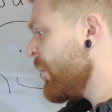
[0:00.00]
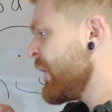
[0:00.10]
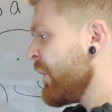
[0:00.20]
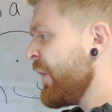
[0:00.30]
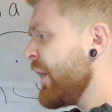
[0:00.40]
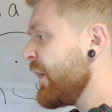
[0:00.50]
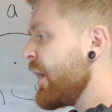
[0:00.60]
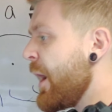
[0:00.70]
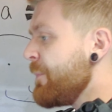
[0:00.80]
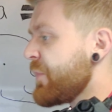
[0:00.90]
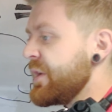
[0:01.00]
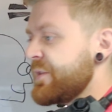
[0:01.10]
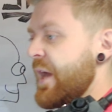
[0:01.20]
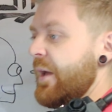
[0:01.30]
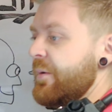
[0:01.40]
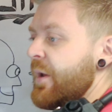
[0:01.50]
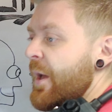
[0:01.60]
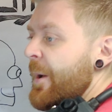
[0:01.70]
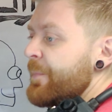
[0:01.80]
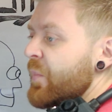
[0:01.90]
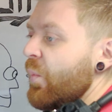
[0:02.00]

But what we can think is that